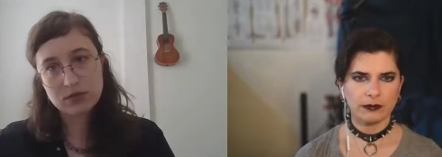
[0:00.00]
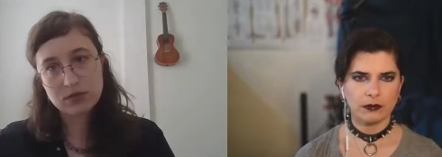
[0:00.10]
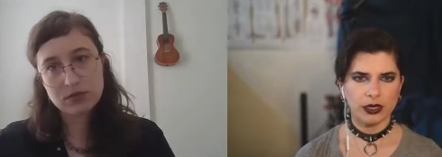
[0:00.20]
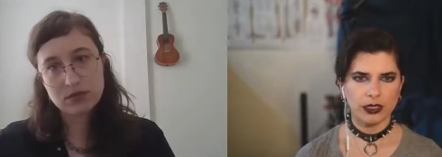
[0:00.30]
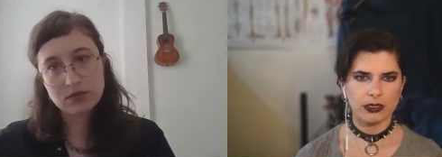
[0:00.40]

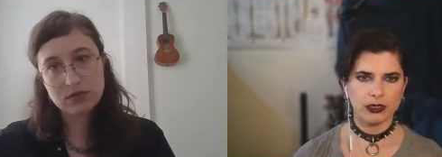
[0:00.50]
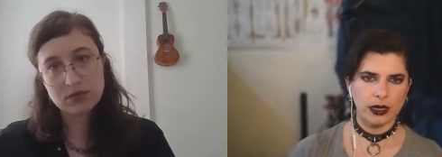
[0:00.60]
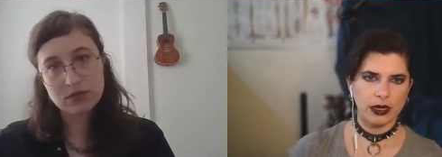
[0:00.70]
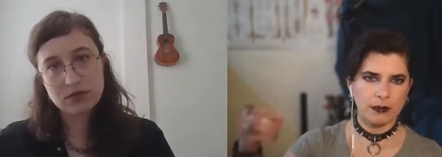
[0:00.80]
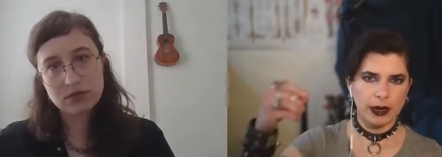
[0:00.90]
Speaker 1: marks
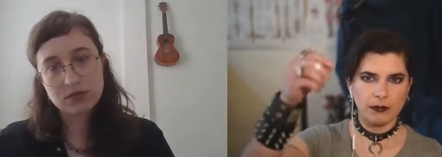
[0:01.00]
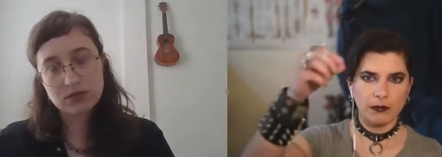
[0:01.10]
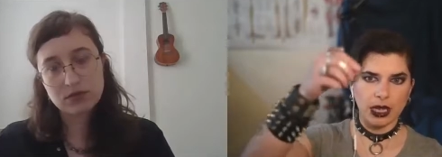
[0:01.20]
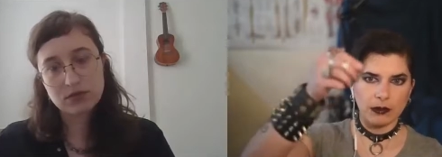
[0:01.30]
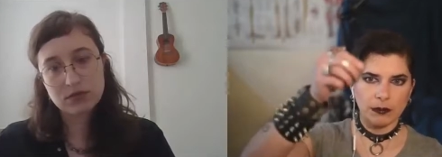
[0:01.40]
uh, by
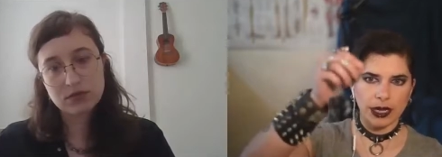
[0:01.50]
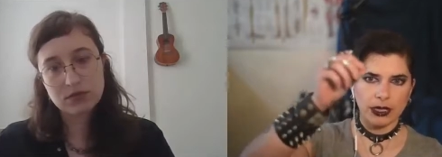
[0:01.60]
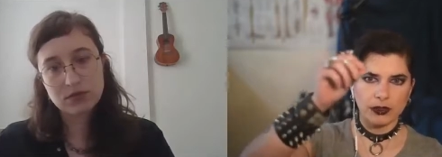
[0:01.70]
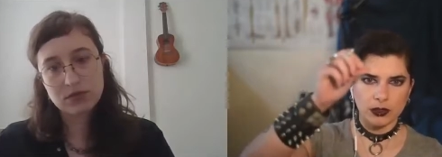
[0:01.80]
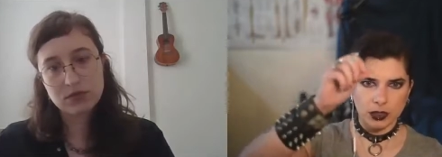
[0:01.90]
make
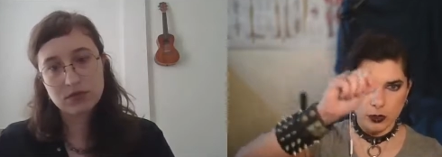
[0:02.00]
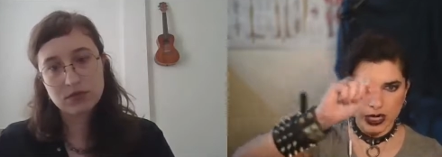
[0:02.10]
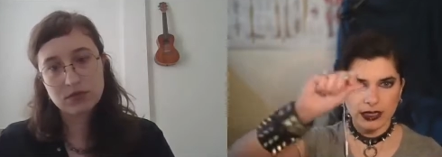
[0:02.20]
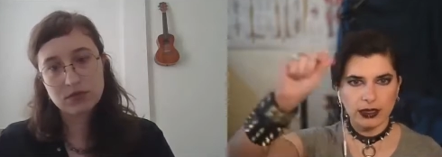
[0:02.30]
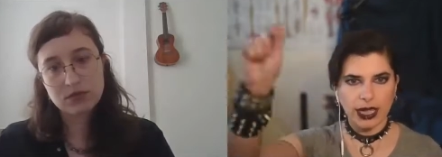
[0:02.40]
by
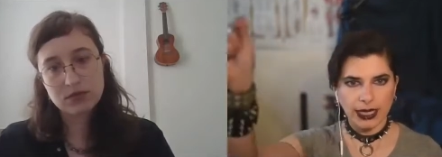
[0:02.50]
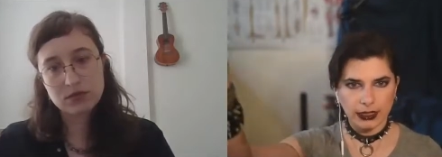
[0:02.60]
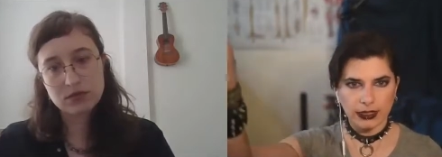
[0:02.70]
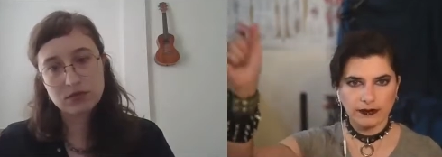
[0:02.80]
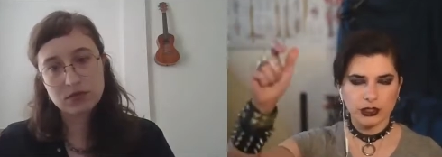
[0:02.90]
doing it
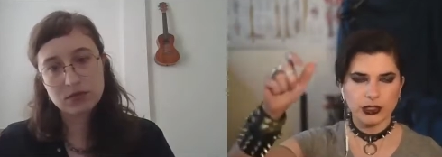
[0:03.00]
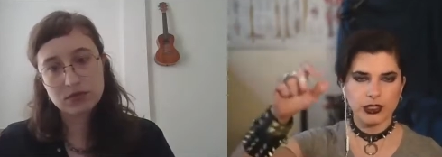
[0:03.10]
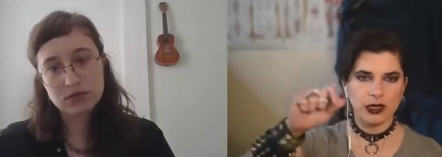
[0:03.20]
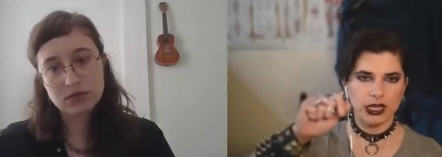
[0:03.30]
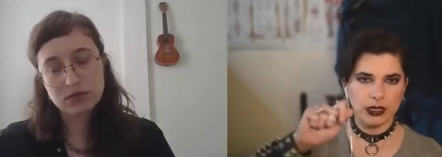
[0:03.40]
lightly
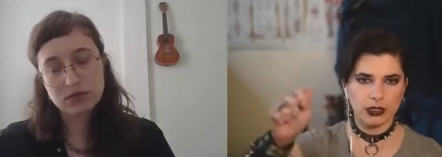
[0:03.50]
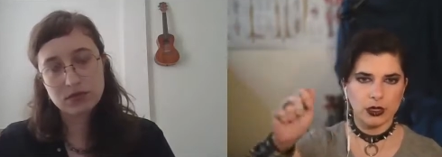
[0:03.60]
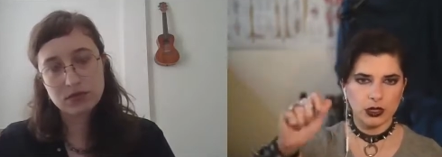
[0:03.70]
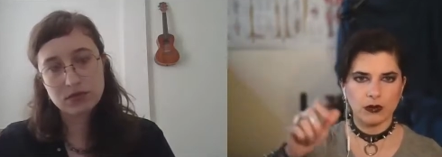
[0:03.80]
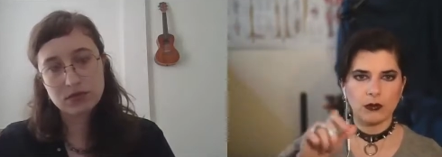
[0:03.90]
versus making a
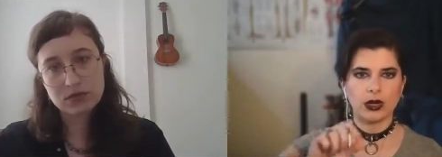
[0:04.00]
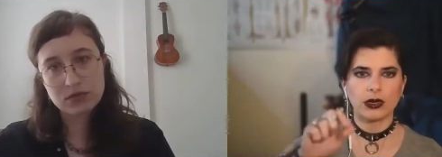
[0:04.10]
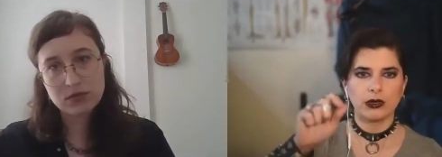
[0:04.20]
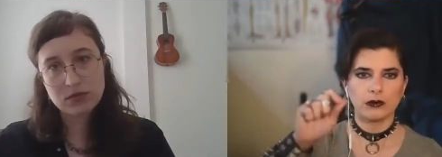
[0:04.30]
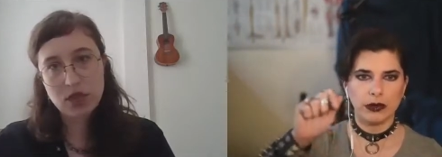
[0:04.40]
darker
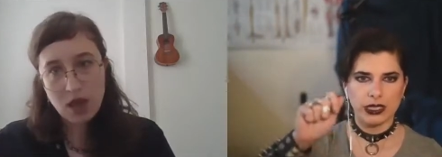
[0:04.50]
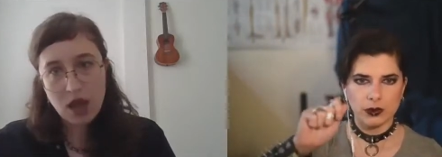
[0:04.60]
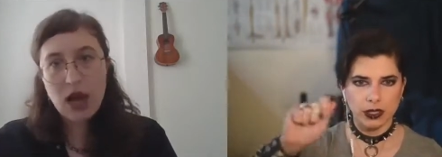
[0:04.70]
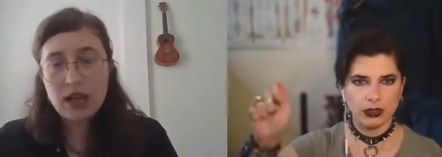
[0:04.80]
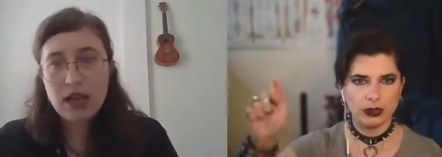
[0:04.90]
mark by
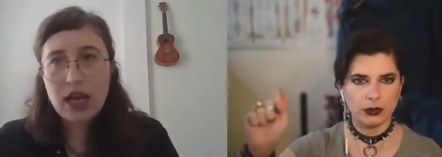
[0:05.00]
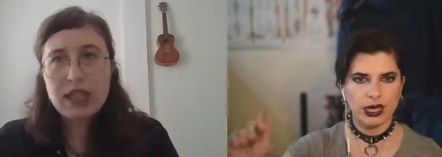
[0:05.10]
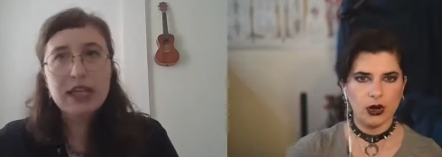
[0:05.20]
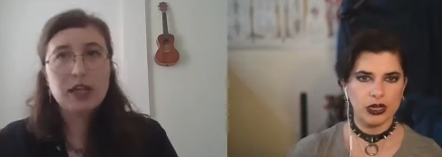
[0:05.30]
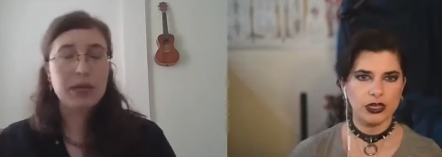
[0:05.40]
doing it a,
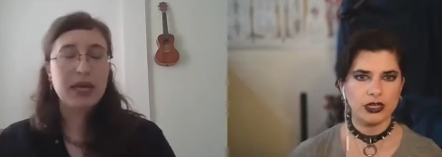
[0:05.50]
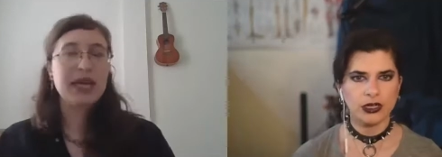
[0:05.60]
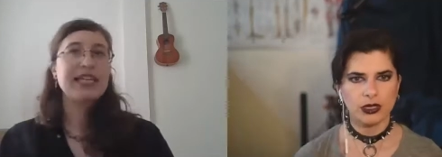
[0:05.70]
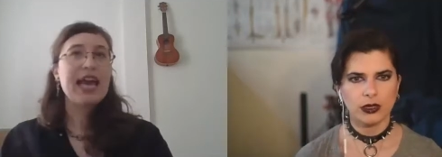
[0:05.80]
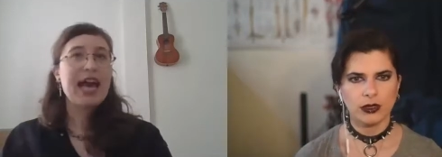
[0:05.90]
a, a little
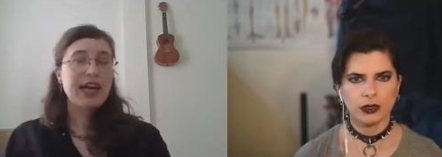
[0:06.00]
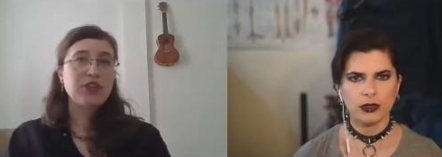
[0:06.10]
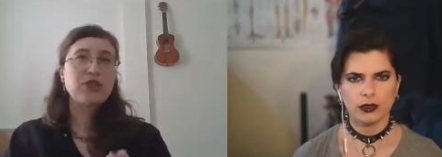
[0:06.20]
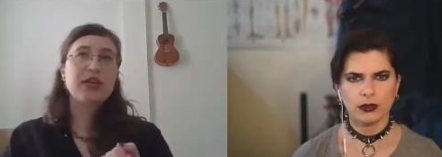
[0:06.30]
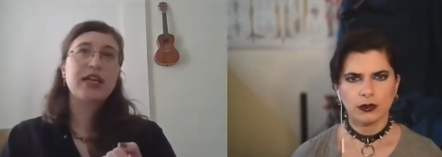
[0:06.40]
Speaker 2: bit
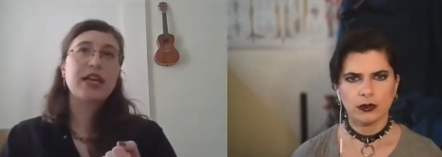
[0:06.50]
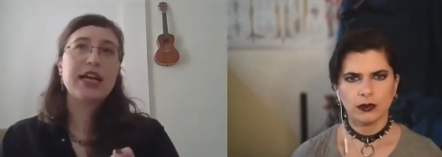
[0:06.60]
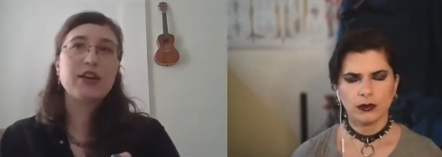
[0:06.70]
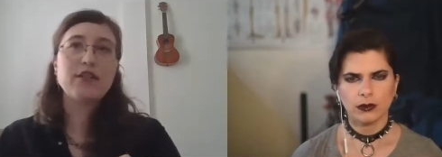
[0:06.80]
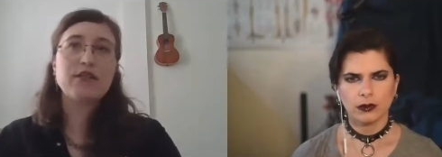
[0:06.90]
yeah you can
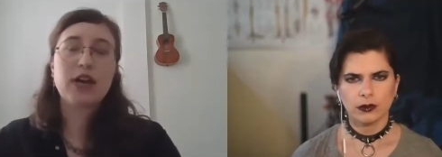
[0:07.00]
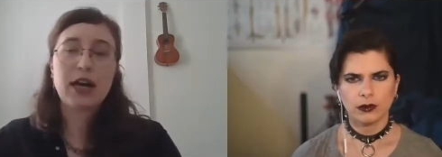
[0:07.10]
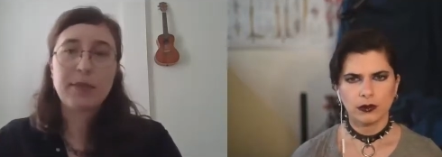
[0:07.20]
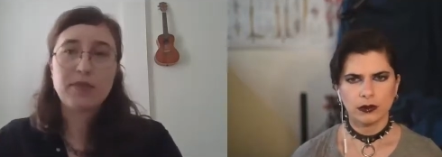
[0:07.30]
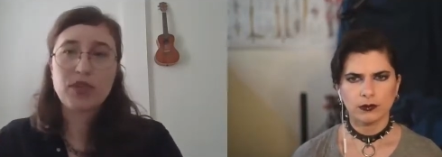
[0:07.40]
kind of
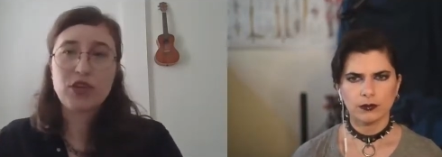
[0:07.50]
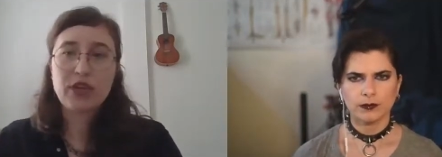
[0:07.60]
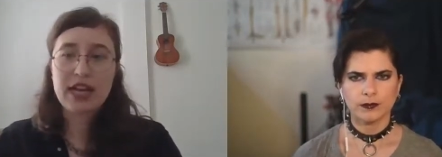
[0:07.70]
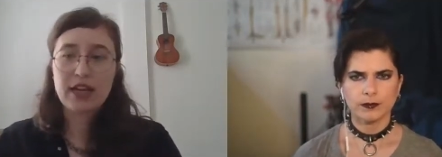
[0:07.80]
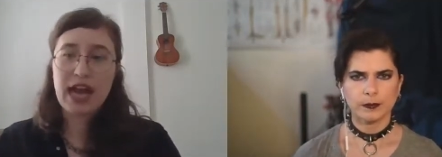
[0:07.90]
um, you
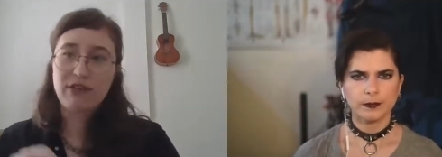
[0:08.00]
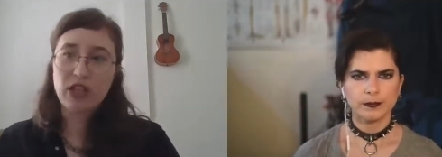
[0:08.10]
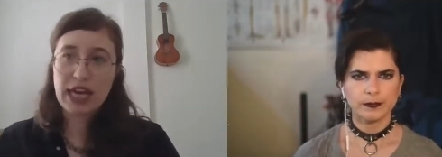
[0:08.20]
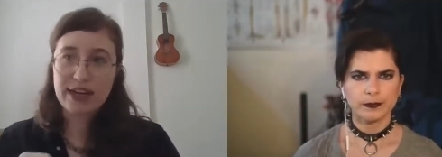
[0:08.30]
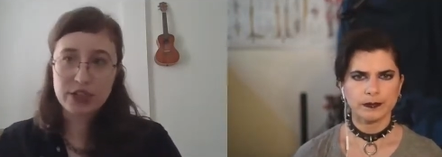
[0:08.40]
can have
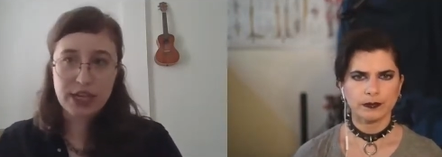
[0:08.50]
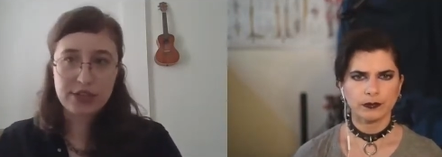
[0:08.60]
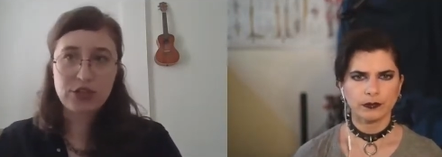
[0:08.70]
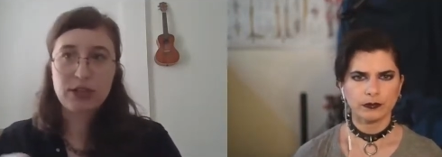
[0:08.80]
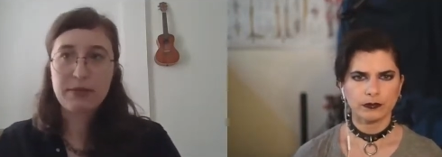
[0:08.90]
a lighter
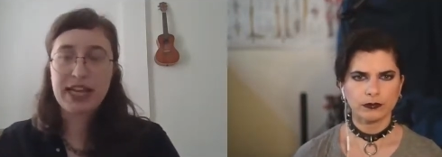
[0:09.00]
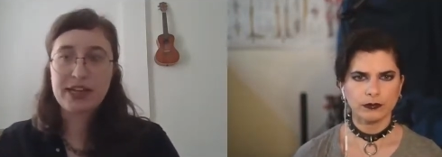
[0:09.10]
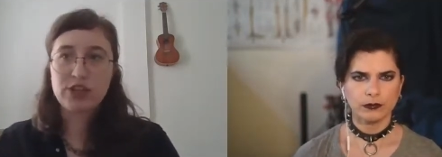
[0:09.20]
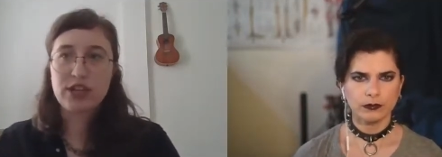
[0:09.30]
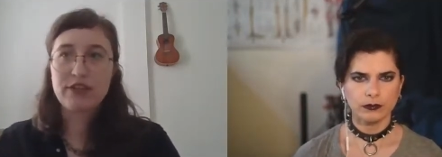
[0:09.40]
touch on the
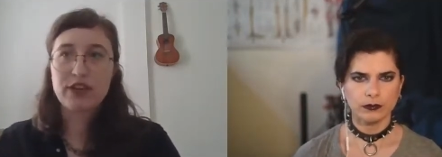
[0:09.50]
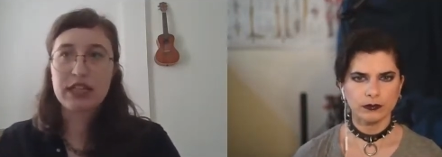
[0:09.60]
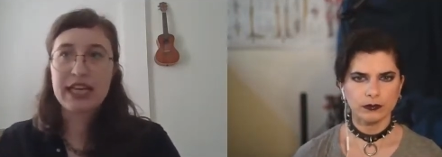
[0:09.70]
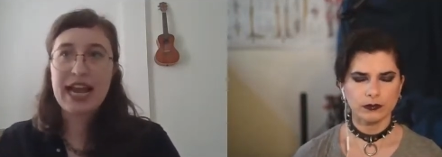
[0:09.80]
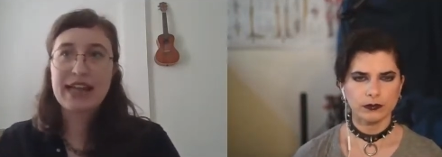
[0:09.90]
page
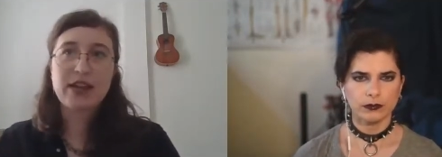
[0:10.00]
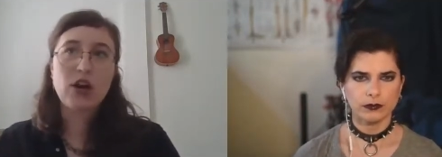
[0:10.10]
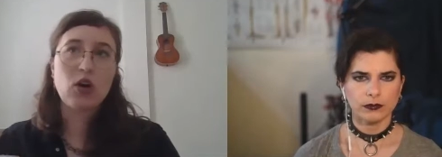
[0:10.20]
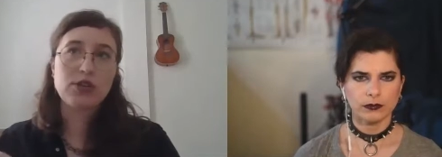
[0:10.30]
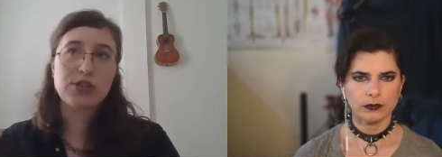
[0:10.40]
definitely and
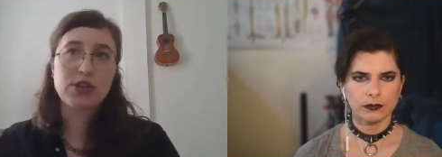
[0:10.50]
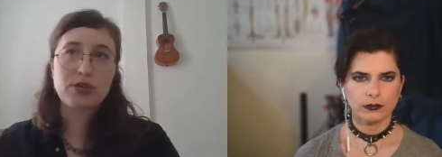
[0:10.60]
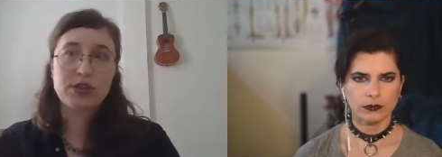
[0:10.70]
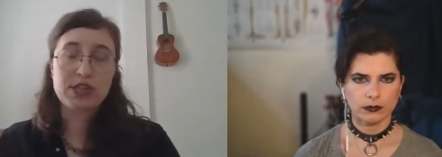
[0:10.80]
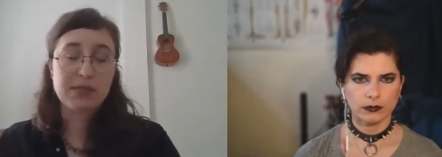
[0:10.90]
then
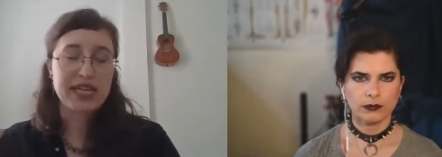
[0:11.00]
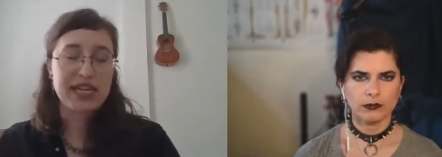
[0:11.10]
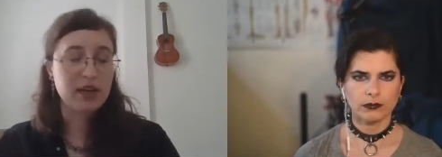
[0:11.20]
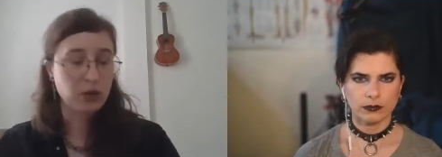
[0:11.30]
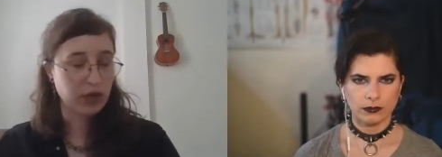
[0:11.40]
also the speed at